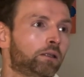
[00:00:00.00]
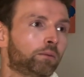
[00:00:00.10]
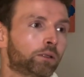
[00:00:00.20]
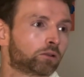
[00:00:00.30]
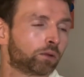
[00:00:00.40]

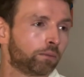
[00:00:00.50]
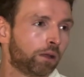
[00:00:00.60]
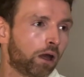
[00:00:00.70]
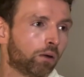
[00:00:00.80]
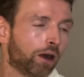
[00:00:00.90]
Because when I'm
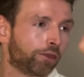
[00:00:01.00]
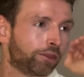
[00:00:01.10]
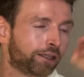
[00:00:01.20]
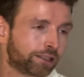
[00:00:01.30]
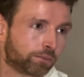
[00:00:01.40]
lower, I
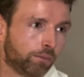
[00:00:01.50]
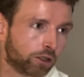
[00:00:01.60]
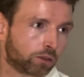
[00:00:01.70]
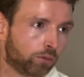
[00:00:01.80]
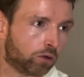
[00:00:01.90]
think it's
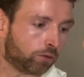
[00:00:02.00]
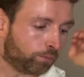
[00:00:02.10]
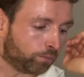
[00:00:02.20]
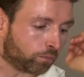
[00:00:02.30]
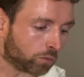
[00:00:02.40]
much more
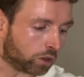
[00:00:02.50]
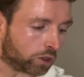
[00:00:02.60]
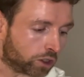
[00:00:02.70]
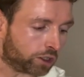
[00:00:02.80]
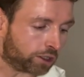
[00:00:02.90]

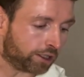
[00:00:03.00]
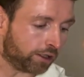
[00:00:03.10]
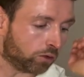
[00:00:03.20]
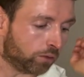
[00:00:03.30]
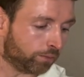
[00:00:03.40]

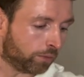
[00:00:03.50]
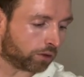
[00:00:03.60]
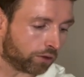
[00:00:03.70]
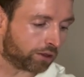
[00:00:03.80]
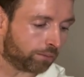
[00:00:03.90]
still. I
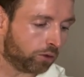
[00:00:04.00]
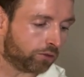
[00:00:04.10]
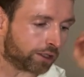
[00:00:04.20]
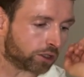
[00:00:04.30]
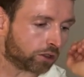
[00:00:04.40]
don't think I'm
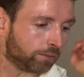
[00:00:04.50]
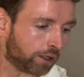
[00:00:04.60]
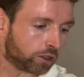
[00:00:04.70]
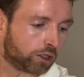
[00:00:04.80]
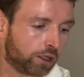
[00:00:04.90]
moving it so
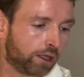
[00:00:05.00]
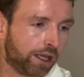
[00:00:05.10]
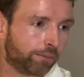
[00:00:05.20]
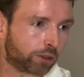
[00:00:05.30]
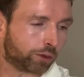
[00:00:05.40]
much.
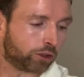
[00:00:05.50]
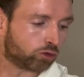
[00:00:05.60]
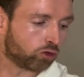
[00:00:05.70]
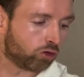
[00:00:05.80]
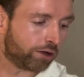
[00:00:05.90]
In between
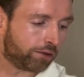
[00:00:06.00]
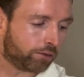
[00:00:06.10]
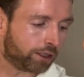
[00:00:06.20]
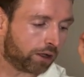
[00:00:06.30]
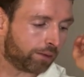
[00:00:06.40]
drawing
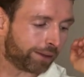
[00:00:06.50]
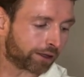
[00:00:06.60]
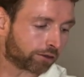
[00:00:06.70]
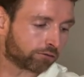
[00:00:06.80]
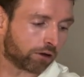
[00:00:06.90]
the arm back
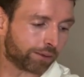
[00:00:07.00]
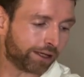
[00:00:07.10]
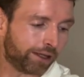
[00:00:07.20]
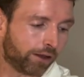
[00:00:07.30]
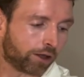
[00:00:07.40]
and throwing
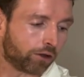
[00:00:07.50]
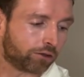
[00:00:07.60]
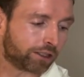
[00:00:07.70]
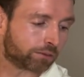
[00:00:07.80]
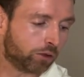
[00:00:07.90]
it, I don't
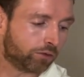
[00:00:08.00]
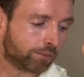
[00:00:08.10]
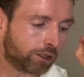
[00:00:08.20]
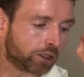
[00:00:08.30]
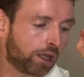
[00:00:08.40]
think it's moving
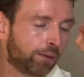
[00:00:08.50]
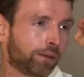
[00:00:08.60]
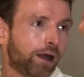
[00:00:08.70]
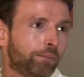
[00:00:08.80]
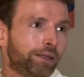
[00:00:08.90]
much.
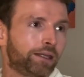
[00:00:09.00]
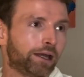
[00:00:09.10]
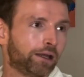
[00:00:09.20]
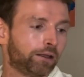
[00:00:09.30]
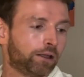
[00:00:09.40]
But up
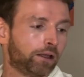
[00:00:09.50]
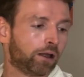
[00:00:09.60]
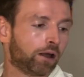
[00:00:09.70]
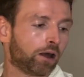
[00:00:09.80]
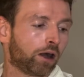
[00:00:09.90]
here,
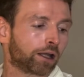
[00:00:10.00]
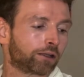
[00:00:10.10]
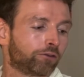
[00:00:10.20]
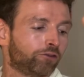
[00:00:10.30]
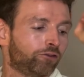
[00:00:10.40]
I
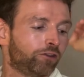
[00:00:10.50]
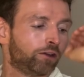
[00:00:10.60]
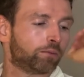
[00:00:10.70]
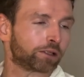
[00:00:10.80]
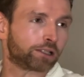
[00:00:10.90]
can
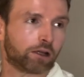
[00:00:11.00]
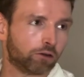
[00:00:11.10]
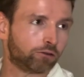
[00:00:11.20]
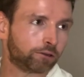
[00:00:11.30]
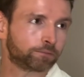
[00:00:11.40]
feel
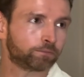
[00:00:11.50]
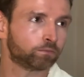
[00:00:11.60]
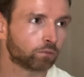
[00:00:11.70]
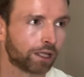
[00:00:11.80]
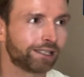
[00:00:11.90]
myself
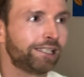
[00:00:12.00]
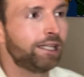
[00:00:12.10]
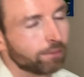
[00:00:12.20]
and see